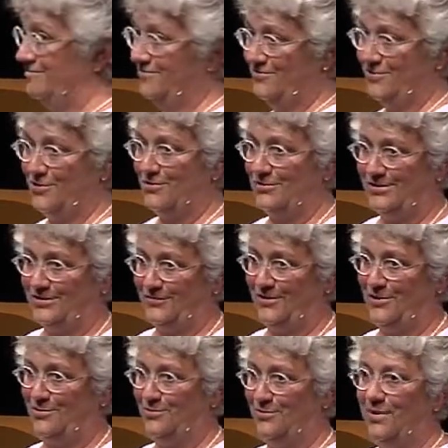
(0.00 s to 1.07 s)
for those of
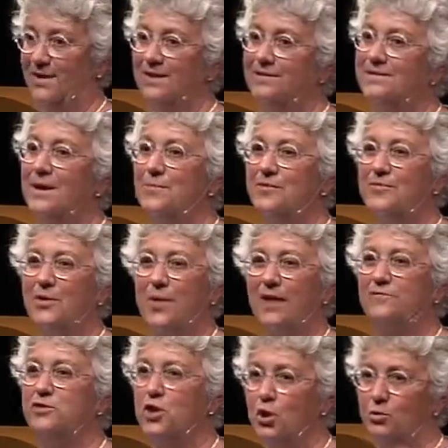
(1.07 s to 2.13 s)
you, some of you have
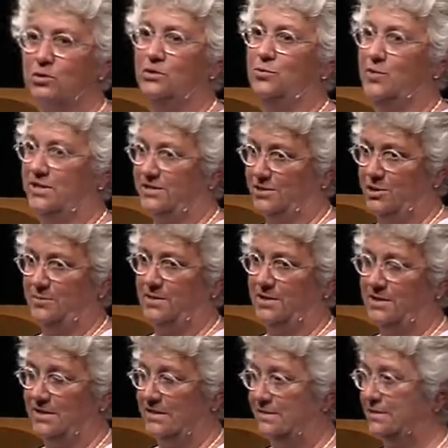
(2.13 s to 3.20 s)
no clue what a
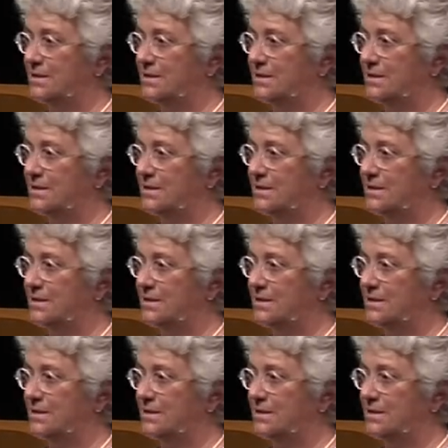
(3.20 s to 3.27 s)
terminal is.